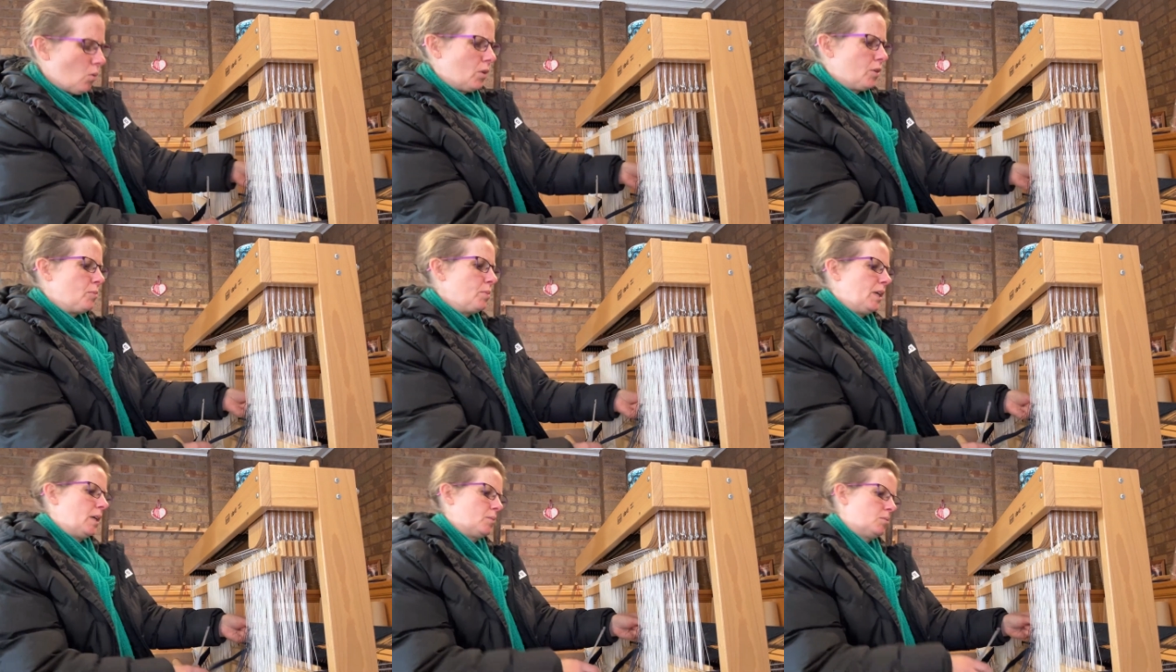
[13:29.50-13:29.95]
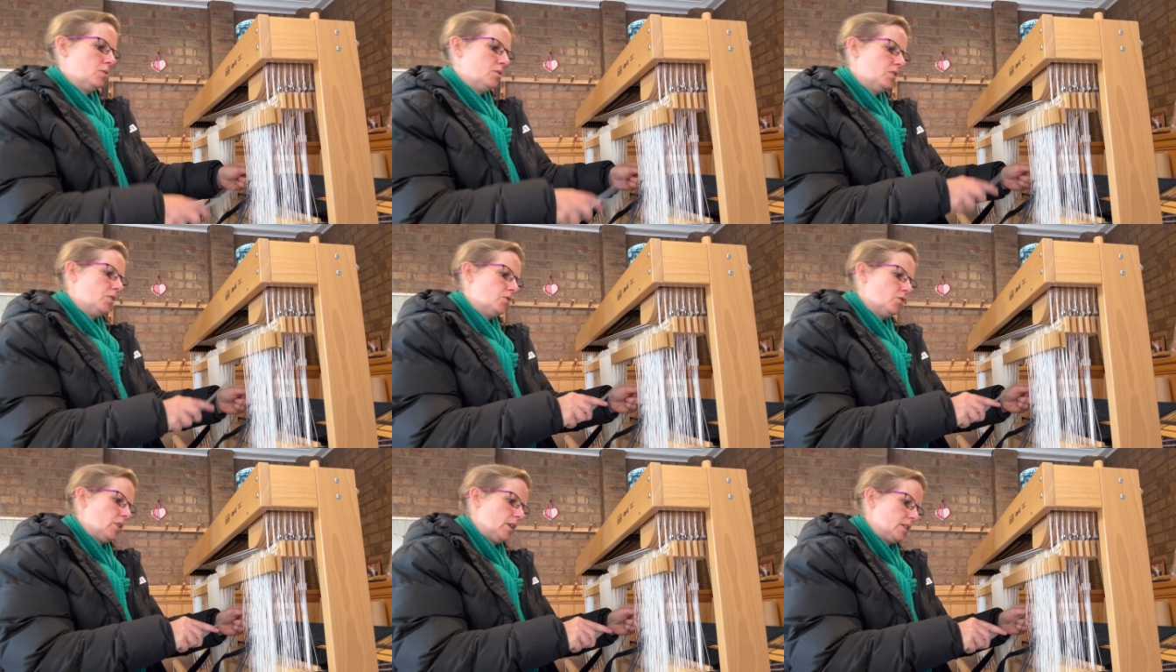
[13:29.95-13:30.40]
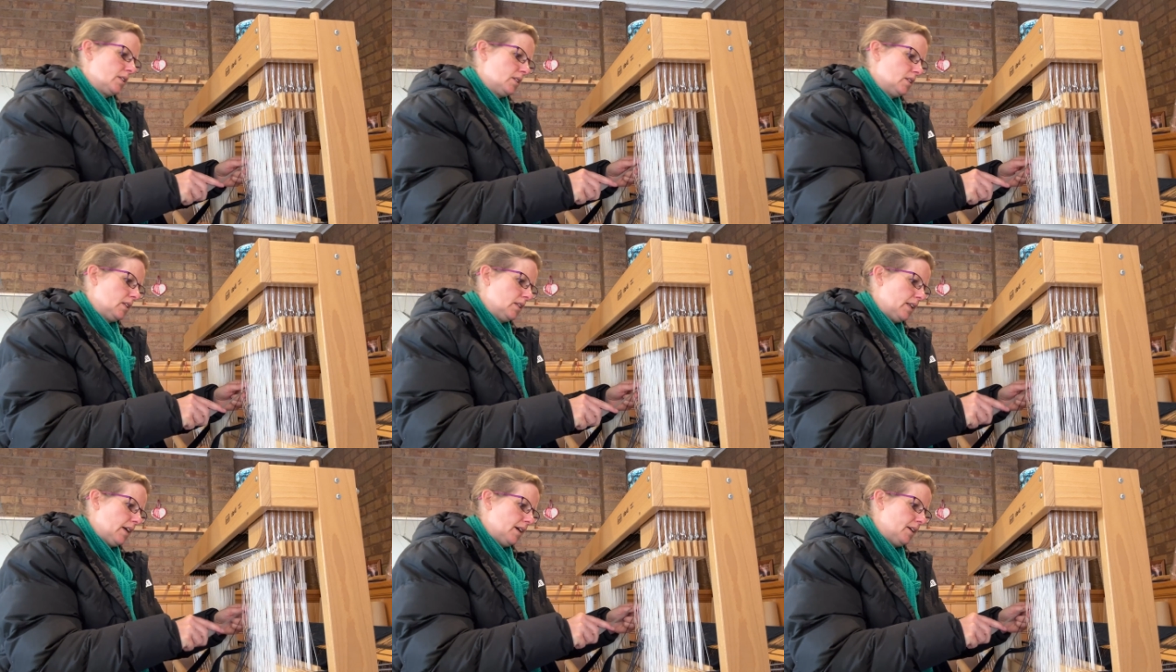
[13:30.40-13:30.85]
be able to trust
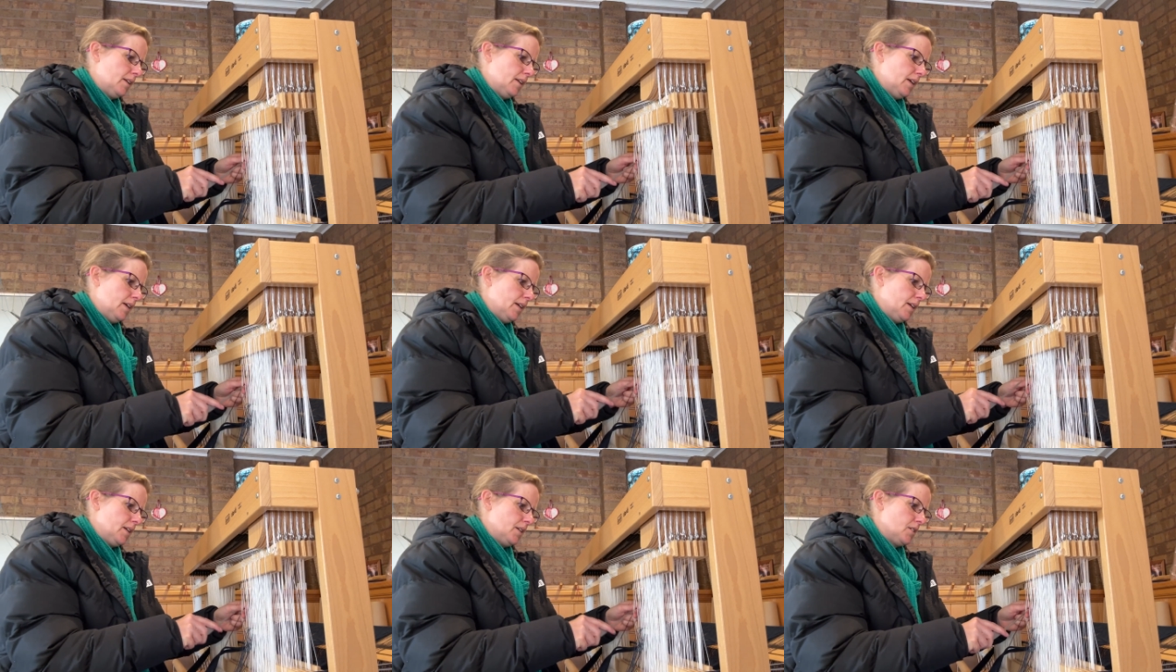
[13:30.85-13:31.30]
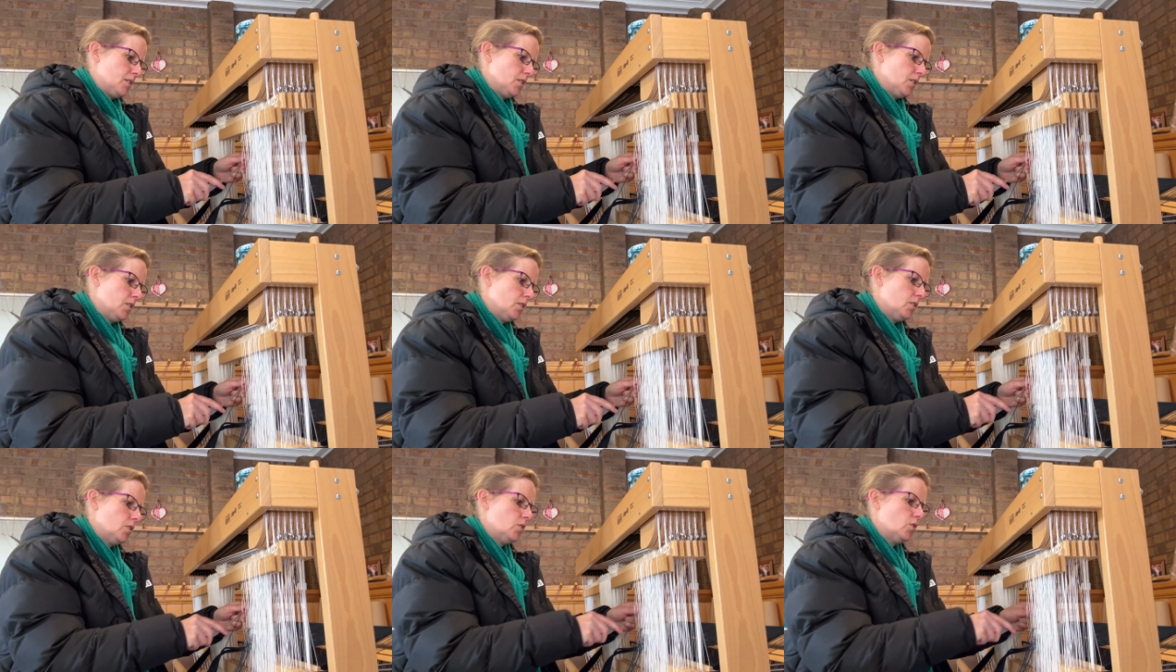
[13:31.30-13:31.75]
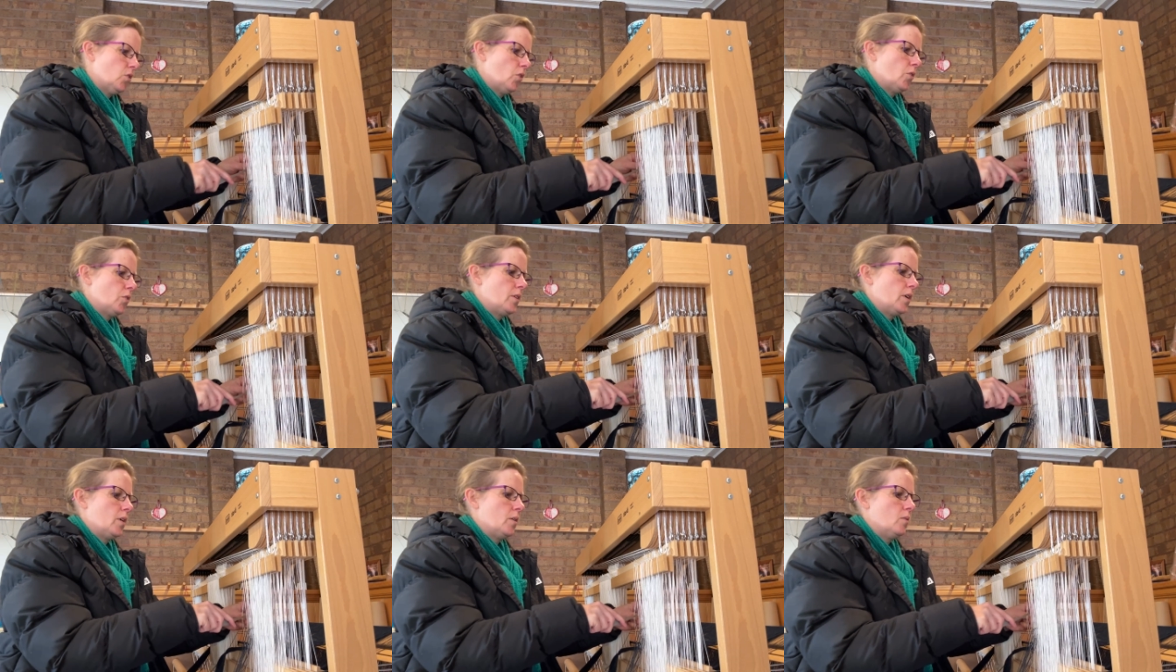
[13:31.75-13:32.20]
in that and
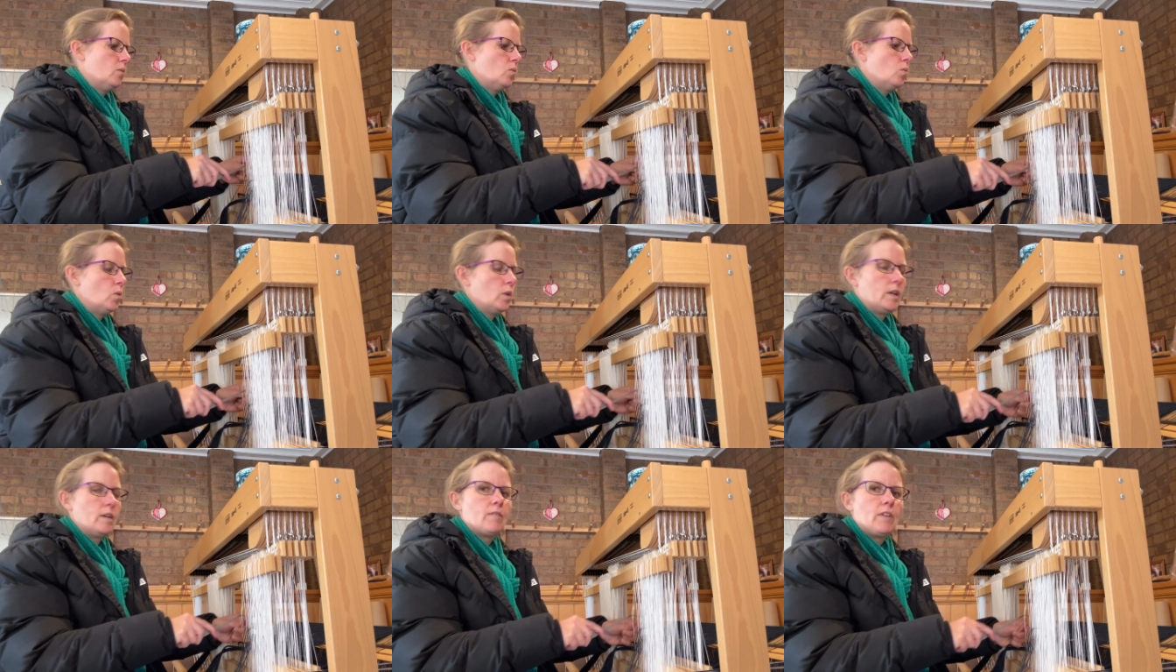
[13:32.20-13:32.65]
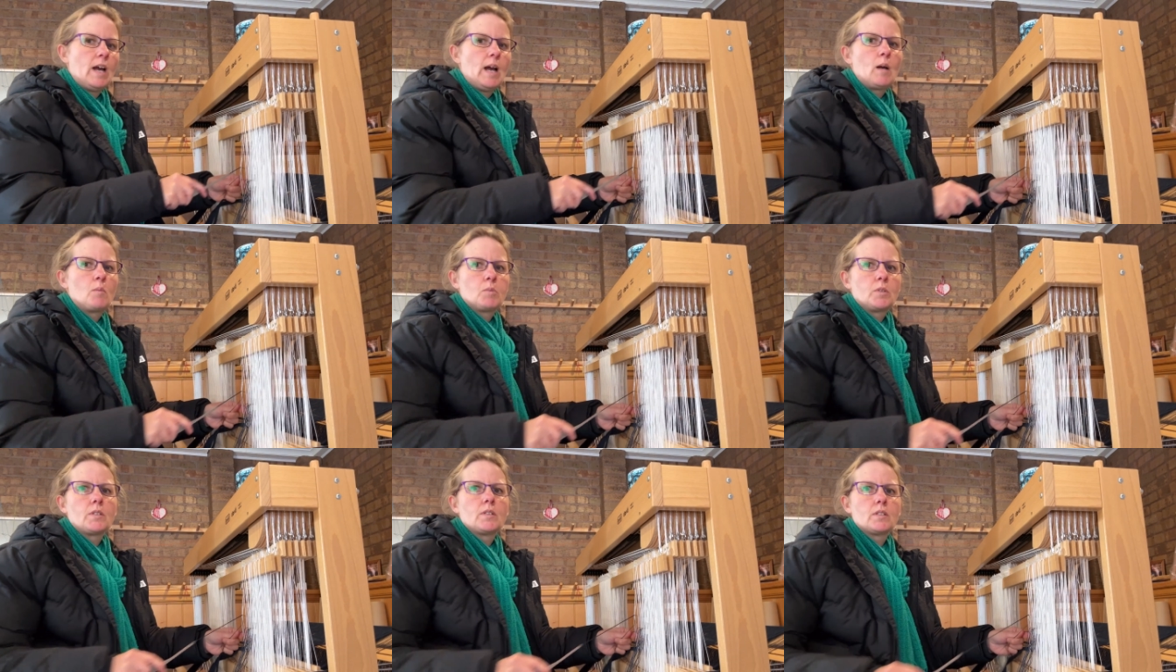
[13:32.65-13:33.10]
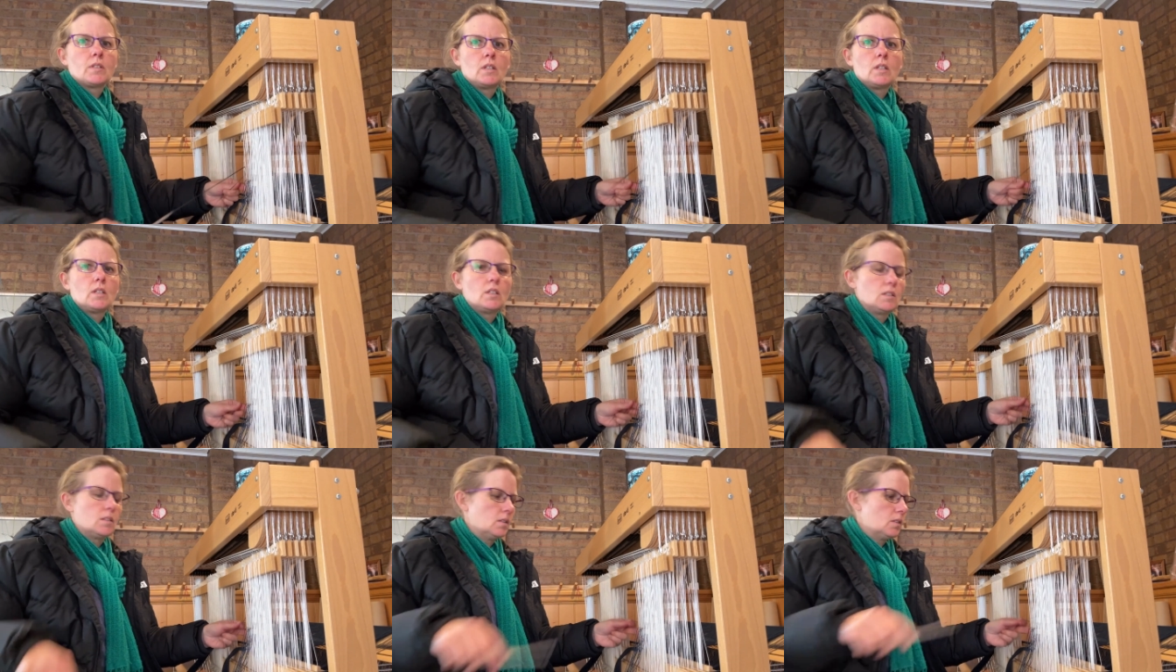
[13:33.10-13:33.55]
know that whatever happens
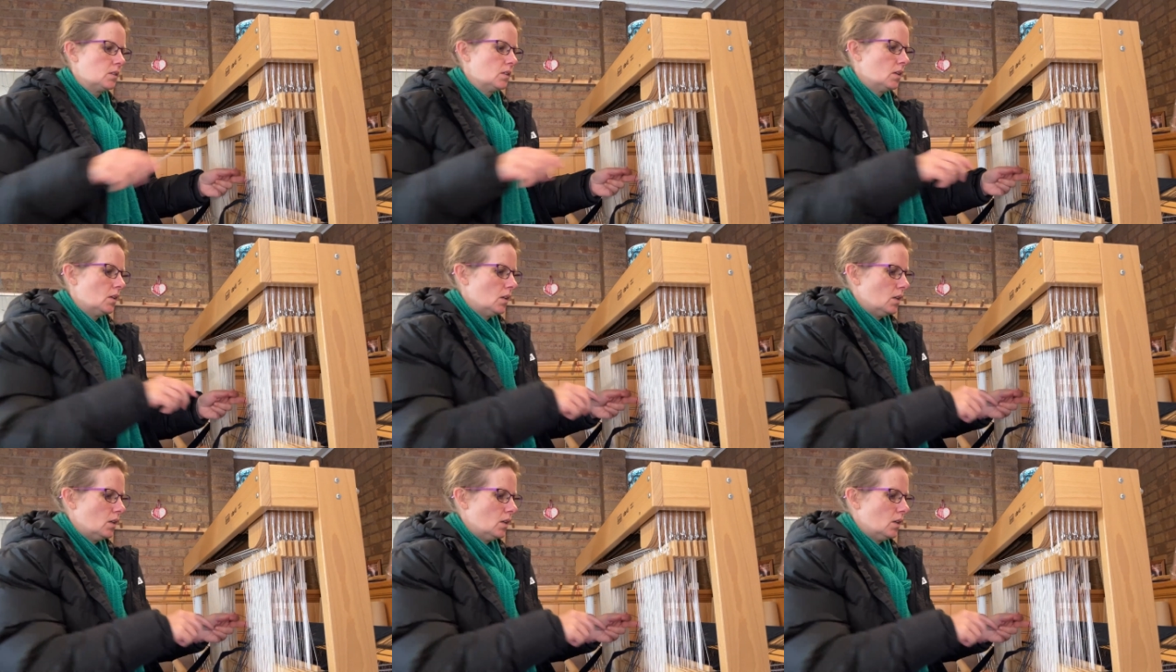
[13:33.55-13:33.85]
is